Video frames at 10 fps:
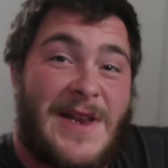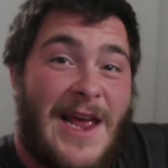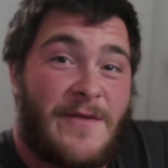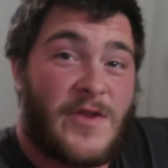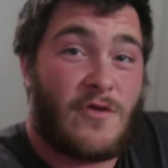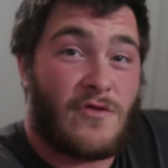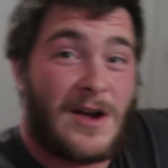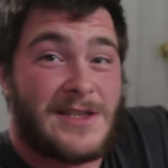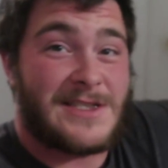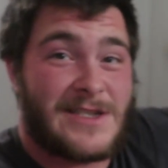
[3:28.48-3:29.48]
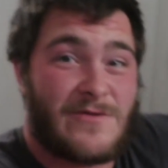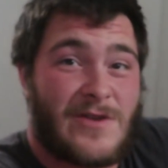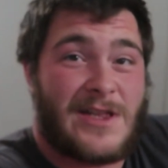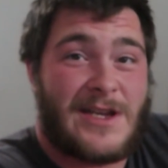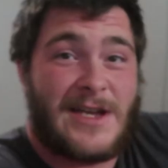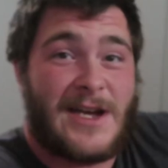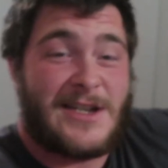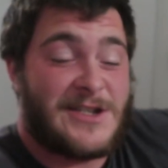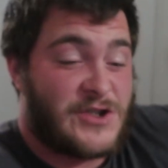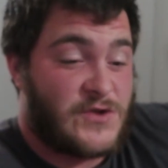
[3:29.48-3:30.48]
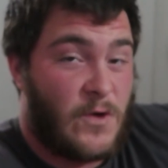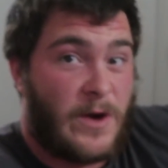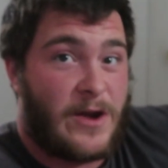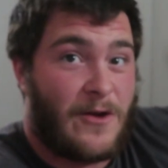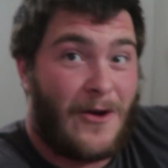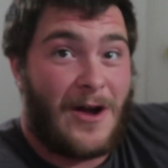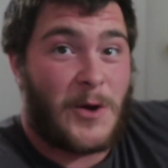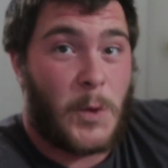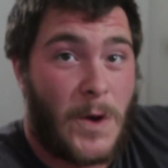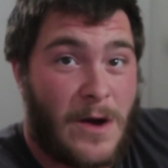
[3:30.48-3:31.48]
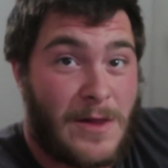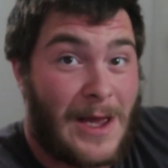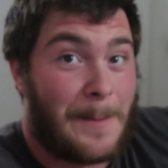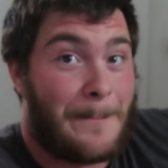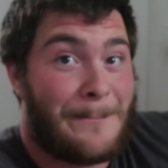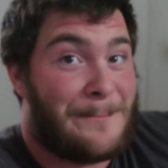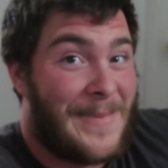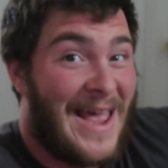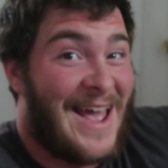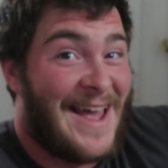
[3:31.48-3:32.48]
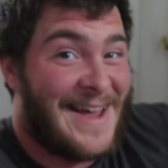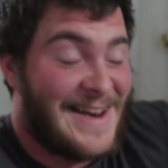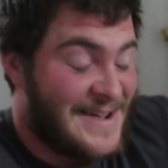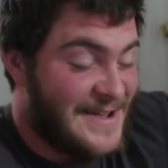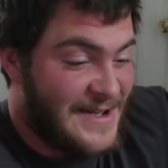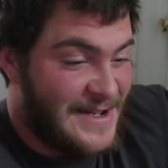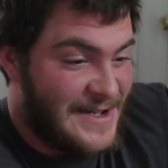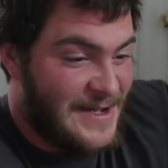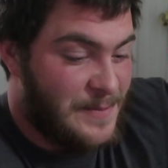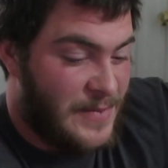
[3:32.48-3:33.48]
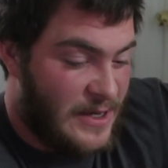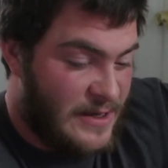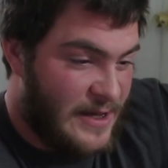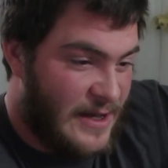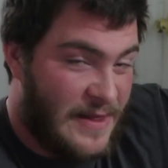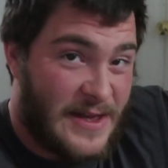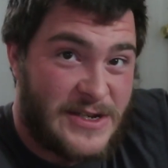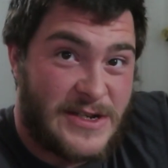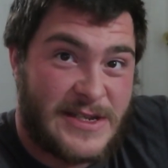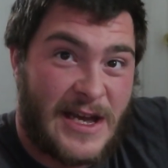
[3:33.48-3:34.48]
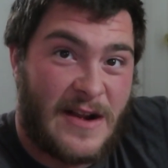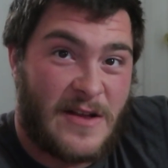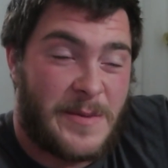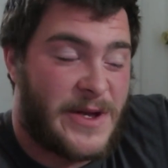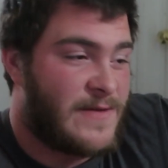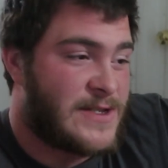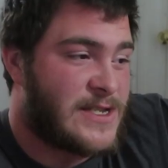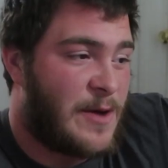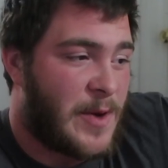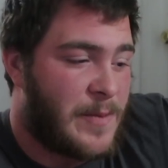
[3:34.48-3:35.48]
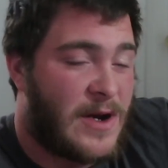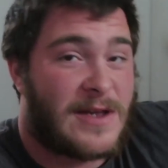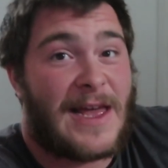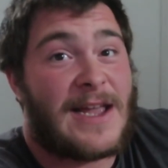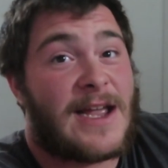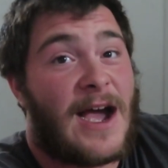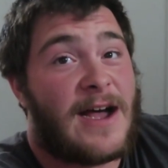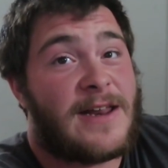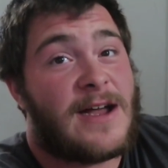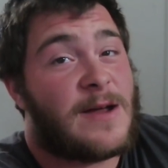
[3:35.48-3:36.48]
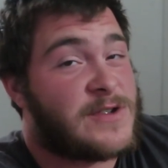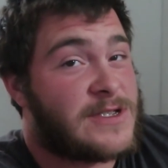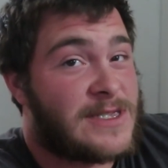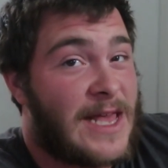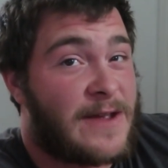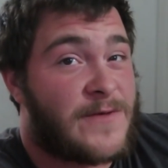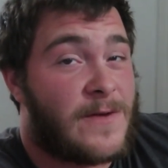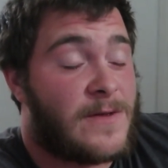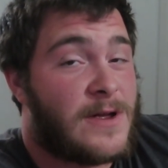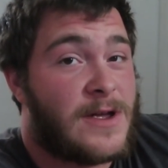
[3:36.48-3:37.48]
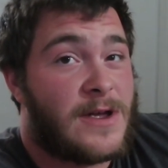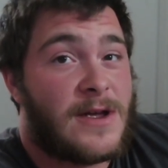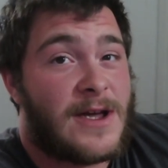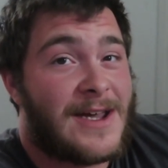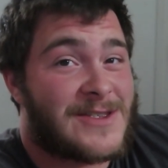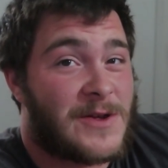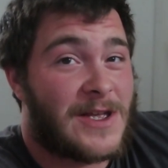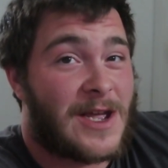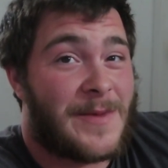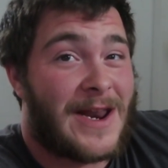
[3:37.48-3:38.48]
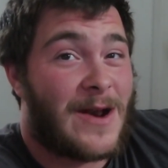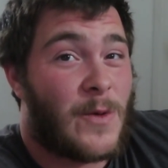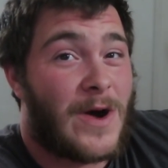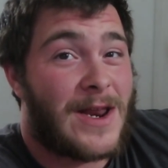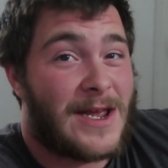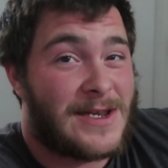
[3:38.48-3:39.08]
been having the runs and really uh, destroying her underwear like bad. But yeah, I think she's got a little bit of a stomach bug. What? Thank God. I'm just thankful. It's only coming out of one